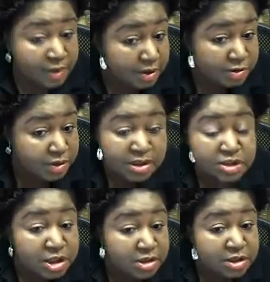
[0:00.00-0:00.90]
Gotta do that
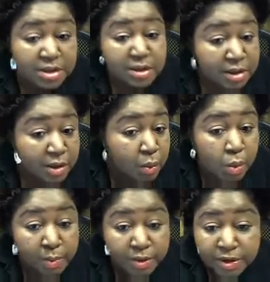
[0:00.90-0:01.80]
shake shake.
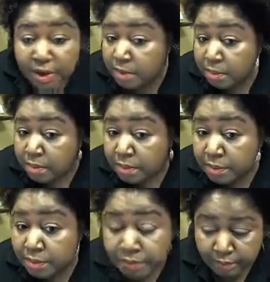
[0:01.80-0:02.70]
one oh more time.
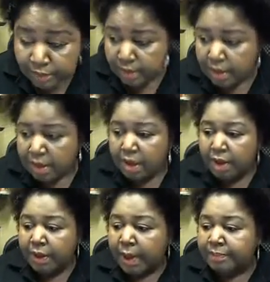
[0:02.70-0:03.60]

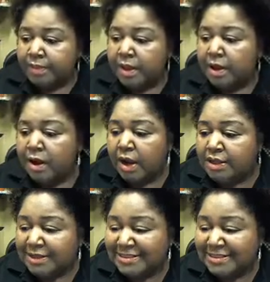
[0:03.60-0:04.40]
Okay. Alright.